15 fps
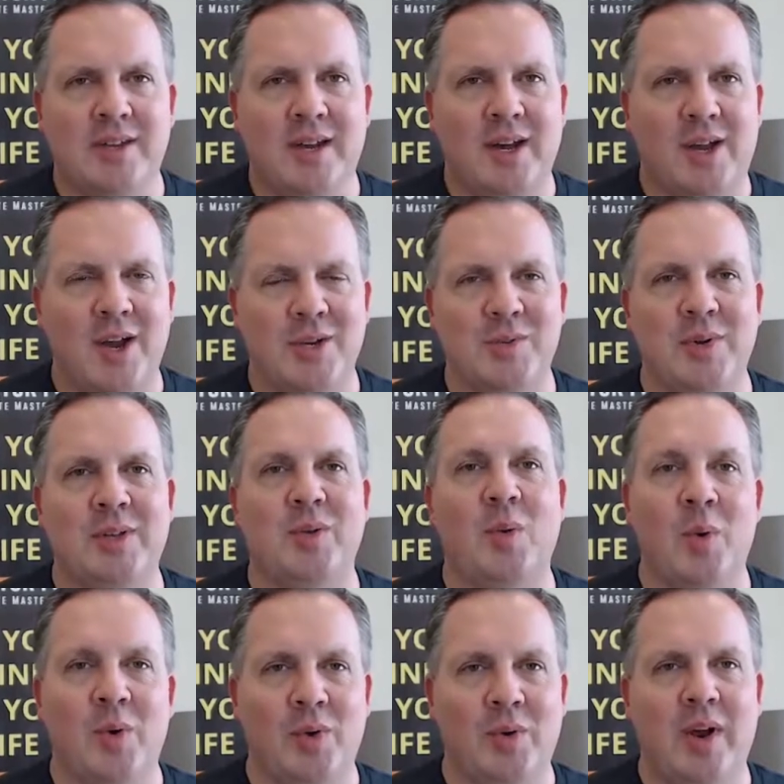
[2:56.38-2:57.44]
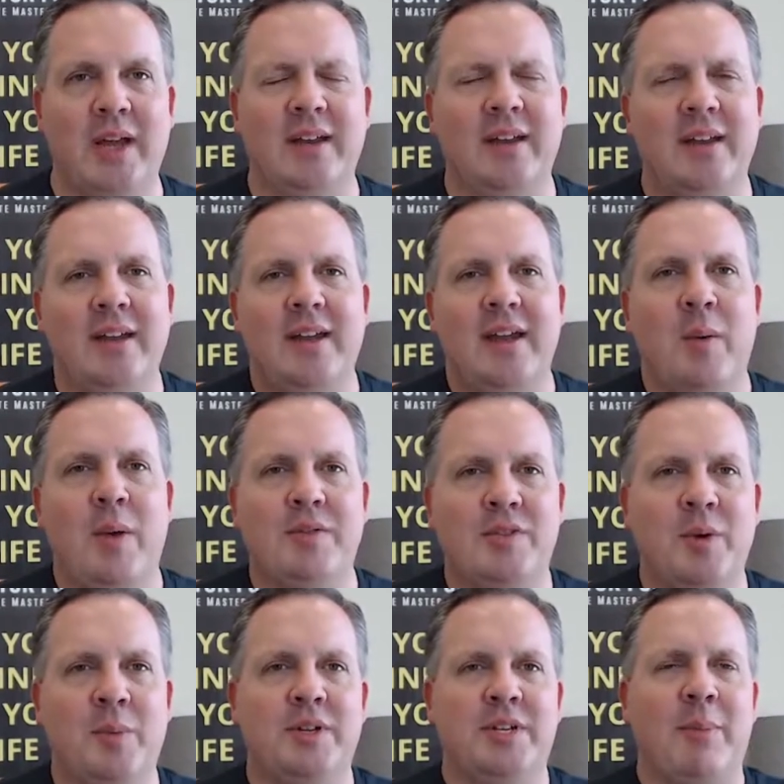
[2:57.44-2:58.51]
uh, country in the world, right? And we have
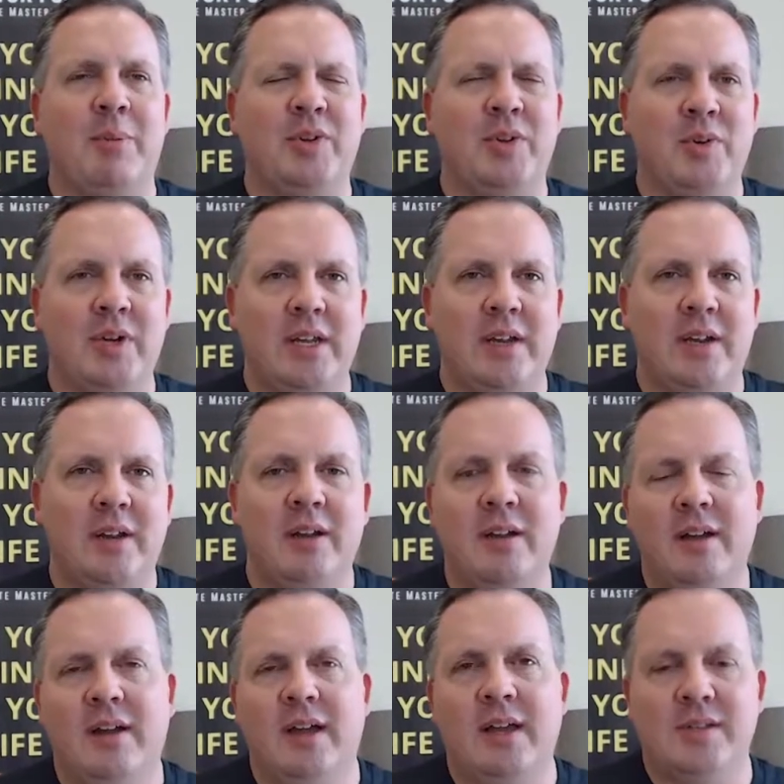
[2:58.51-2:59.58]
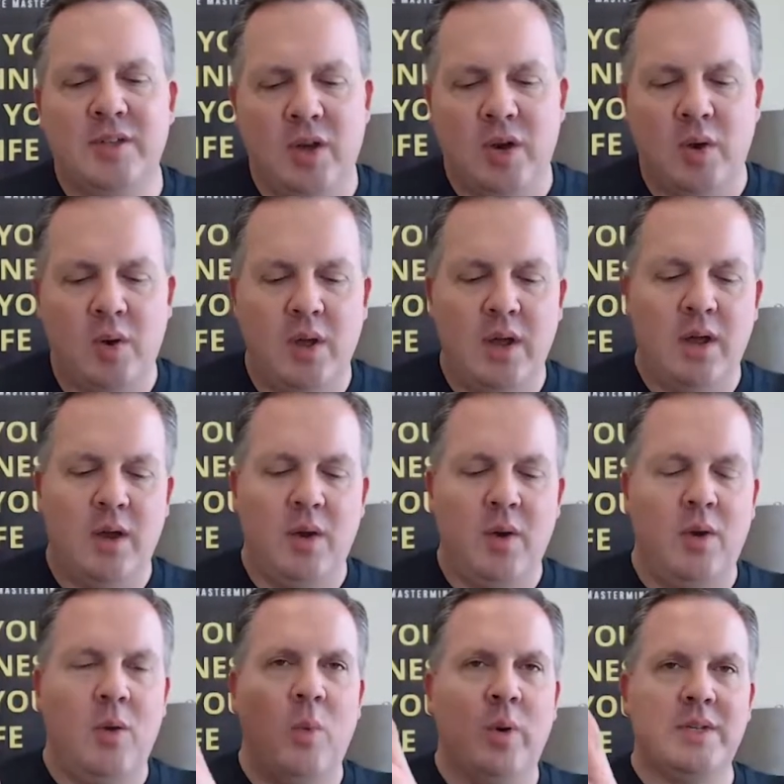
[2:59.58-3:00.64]
so much opportunity here. And so,
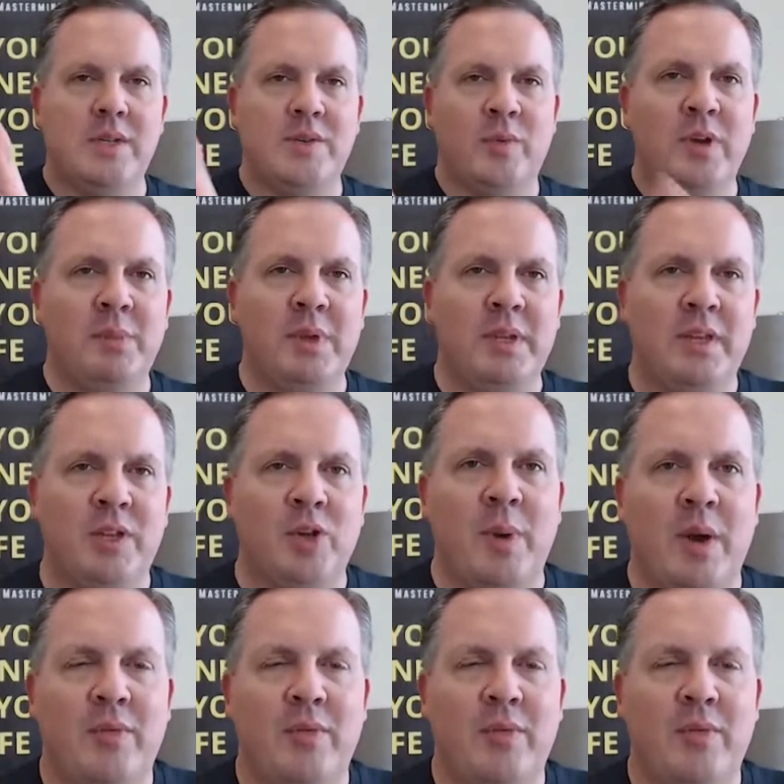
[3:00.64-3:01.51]
what does freedom mean to you, my